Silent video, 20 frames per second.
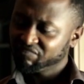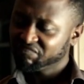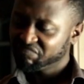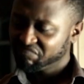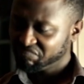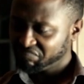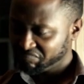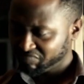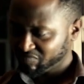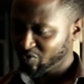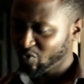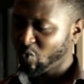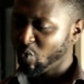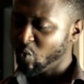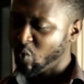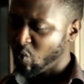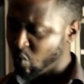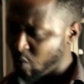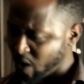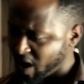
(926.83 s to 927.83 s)
person who
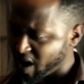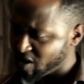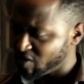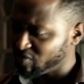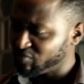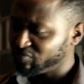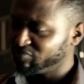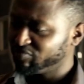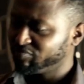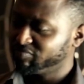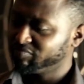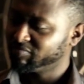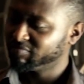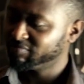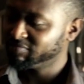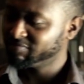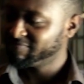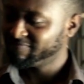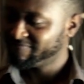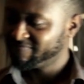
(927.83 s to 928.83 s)
is today
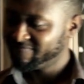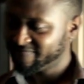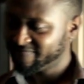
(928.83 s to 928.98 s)
predominantly the